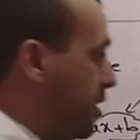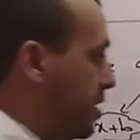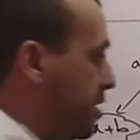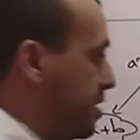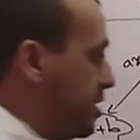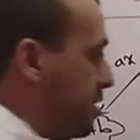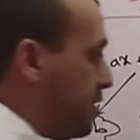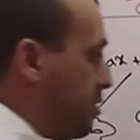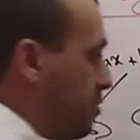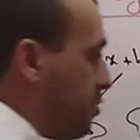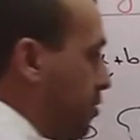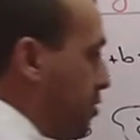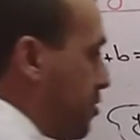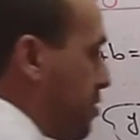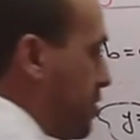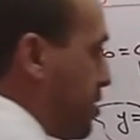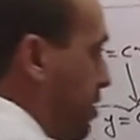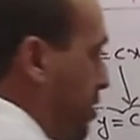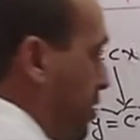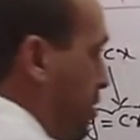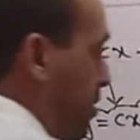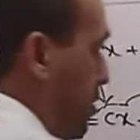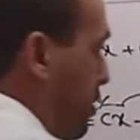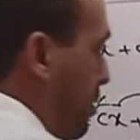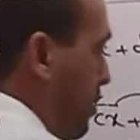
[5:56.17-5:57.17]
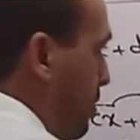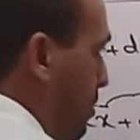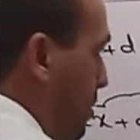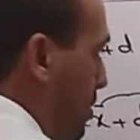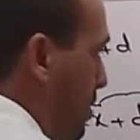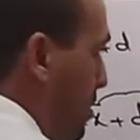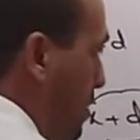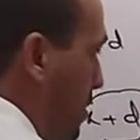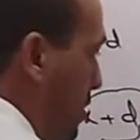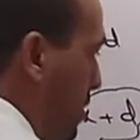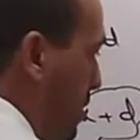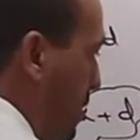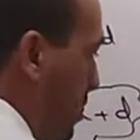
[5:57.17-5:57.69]
x equals 0.
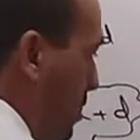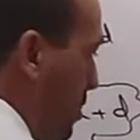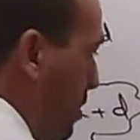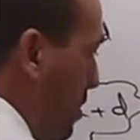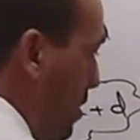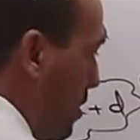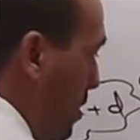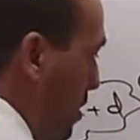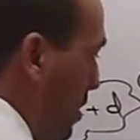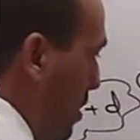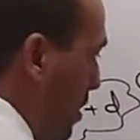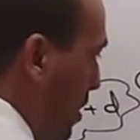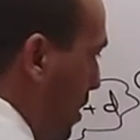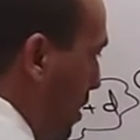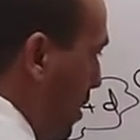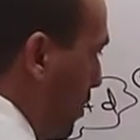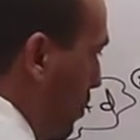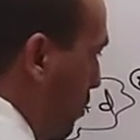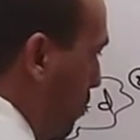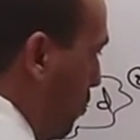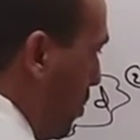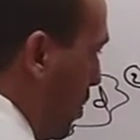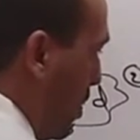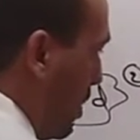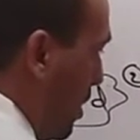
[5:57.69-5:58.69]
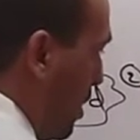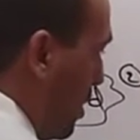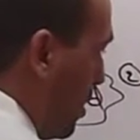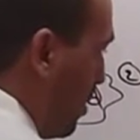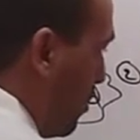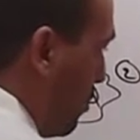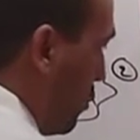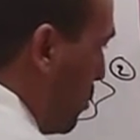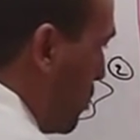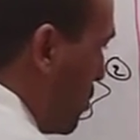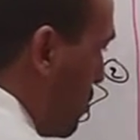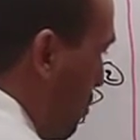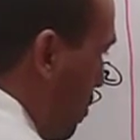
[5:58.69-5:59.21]
And y
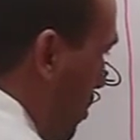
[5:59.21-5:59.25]
equals